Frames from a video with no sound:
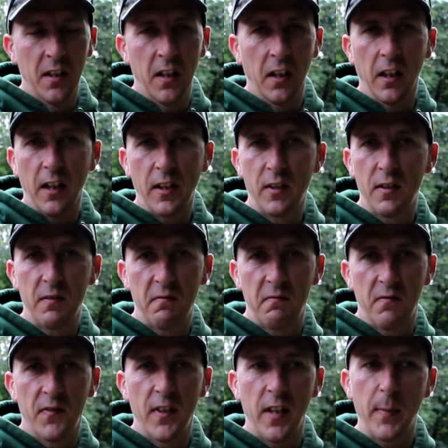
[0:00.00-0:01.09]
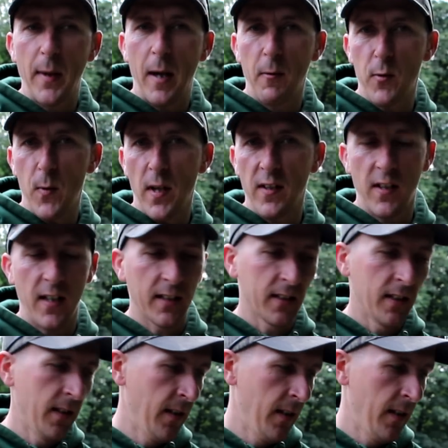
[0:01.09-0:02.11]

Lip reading: at least £3.26.